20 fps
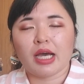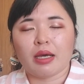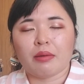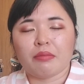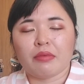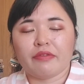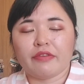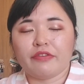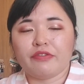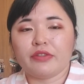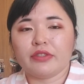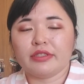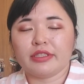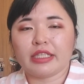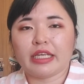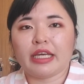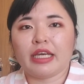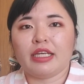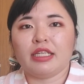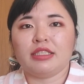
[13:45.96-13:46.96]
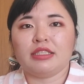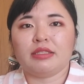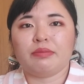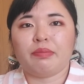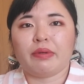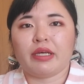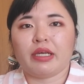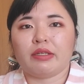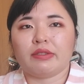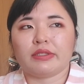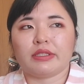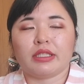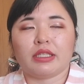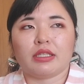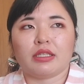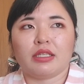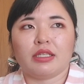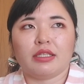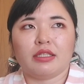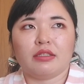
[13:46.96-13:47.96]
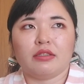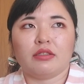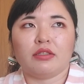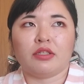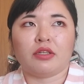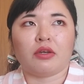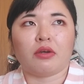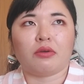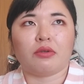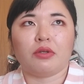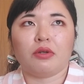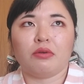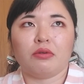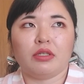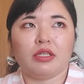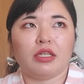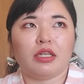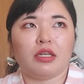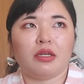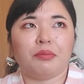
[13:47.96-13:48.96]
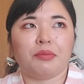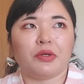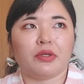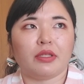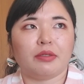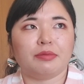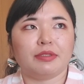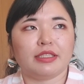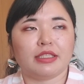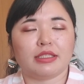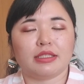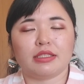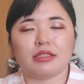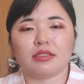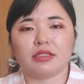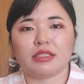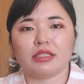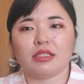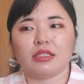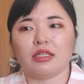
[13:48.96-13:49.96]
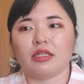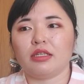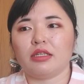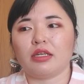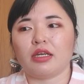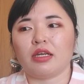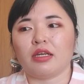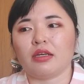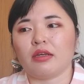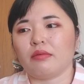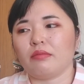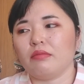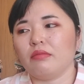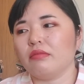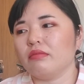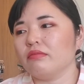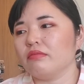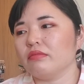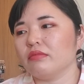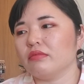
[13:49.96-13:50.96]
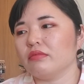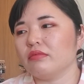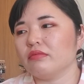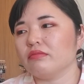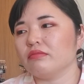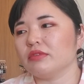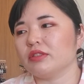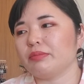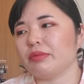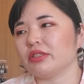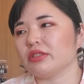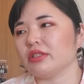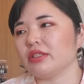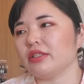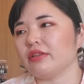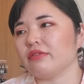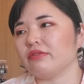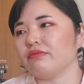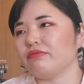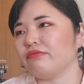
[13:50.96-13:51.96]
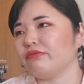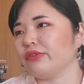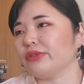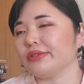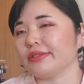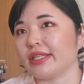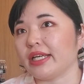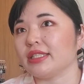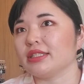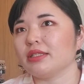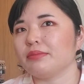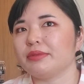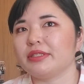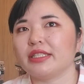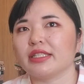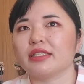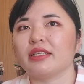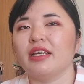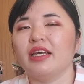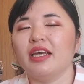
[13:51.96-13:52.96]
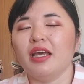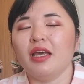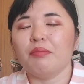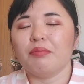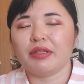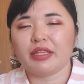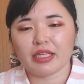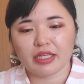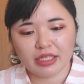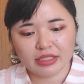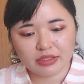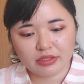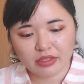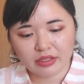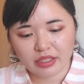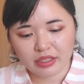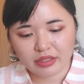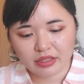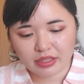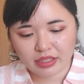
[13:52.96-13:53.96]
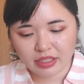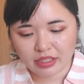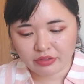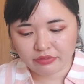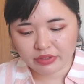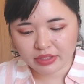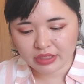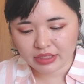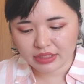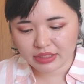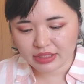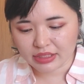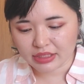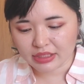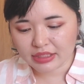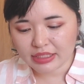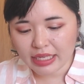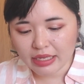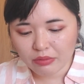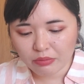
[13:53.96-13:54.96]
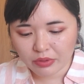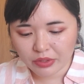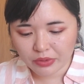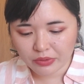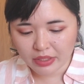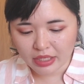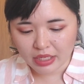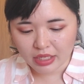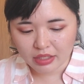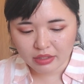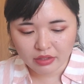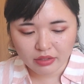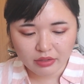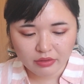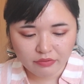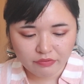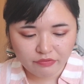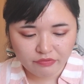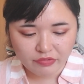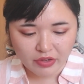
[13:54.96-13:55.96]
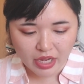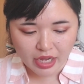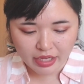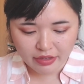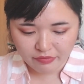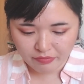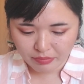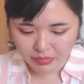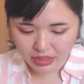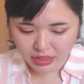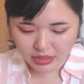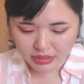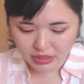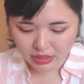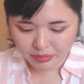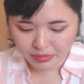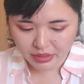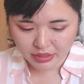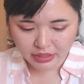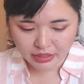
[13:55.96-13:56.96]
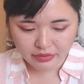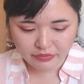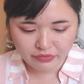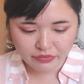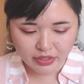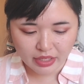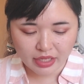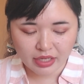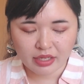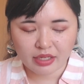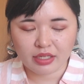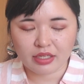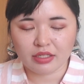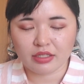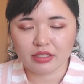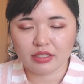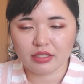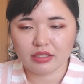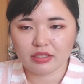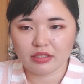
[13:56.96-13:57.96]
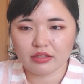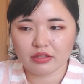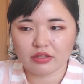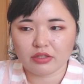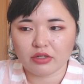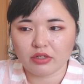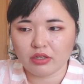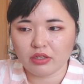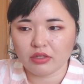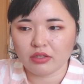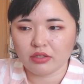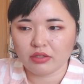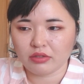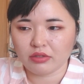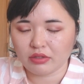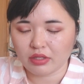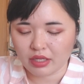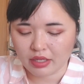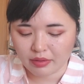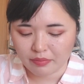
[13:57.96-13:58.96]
of the full size, but I was like, you know, you don't need any more lipsticks, Lizzie, especially a full-size lipstick. But then I saw that they released this set where you get 5 minis, I believe, and they're all,